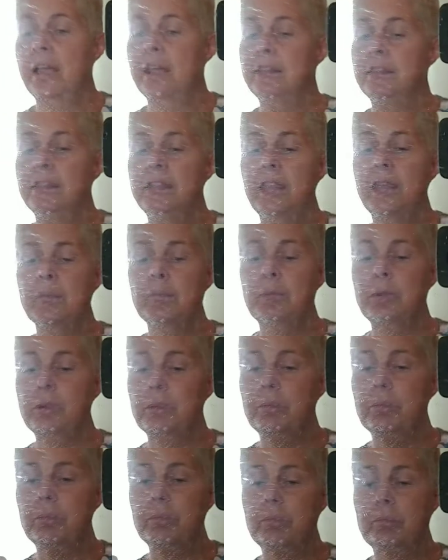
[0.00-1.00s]
and then they
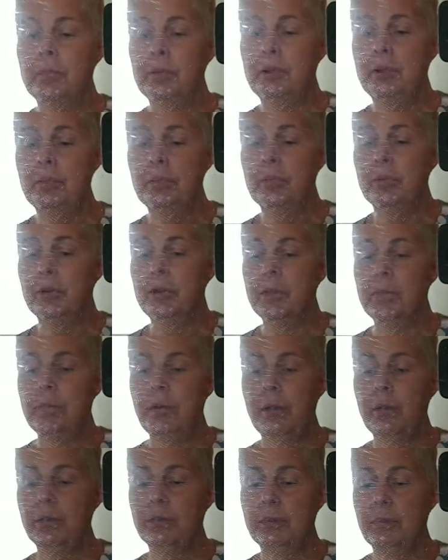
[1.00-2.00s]
put a pretty
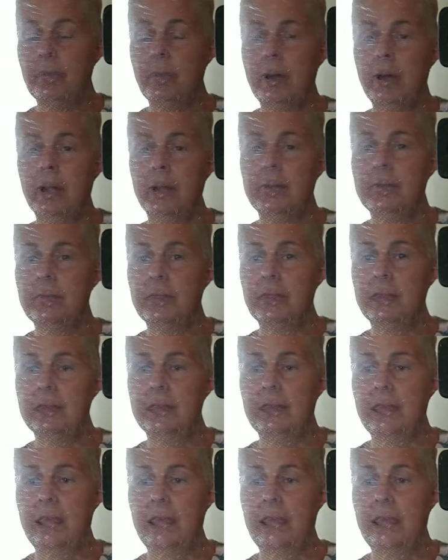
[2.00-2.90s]
bow at the bottom that